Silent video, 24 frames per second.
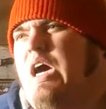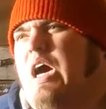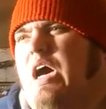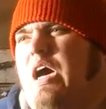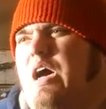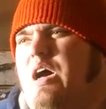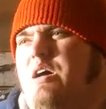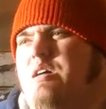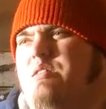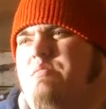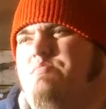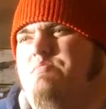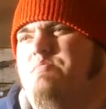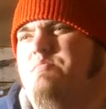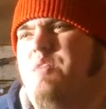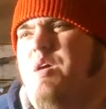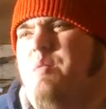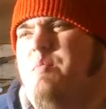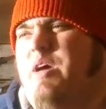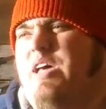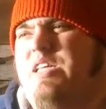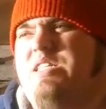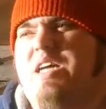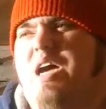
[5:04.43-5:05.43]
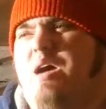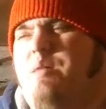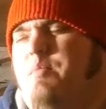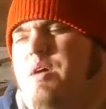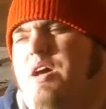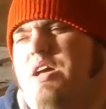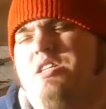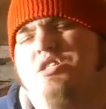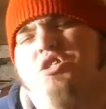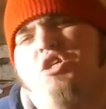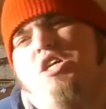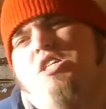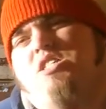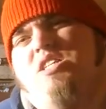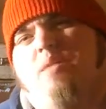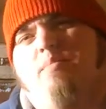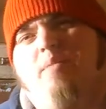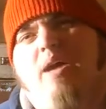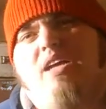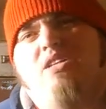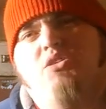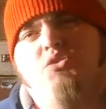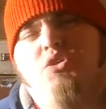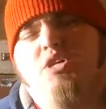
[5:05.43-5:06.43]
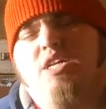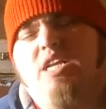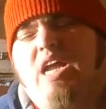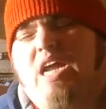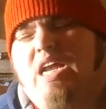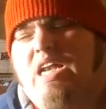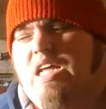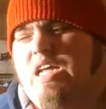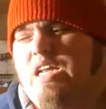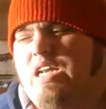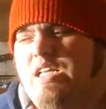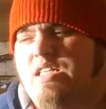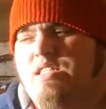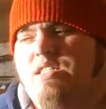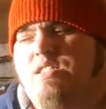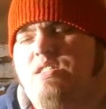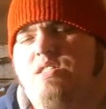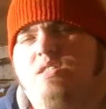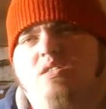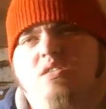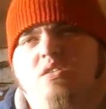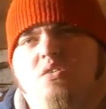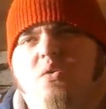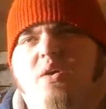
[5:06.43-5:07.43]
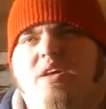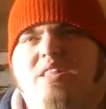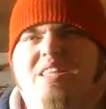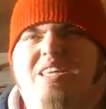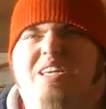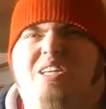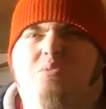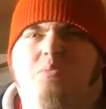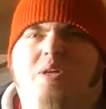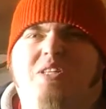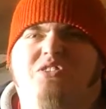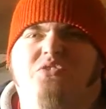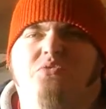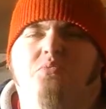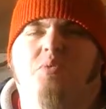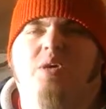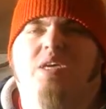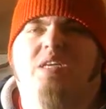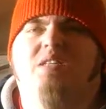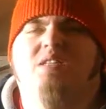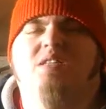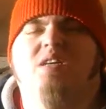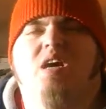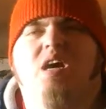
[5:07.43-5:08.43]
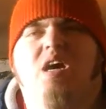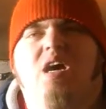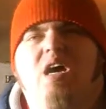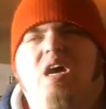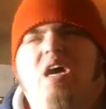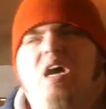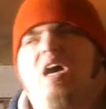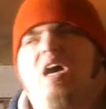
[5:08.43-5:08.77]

And by the time I exchange that back into Canadian, it's quite the expensive piece.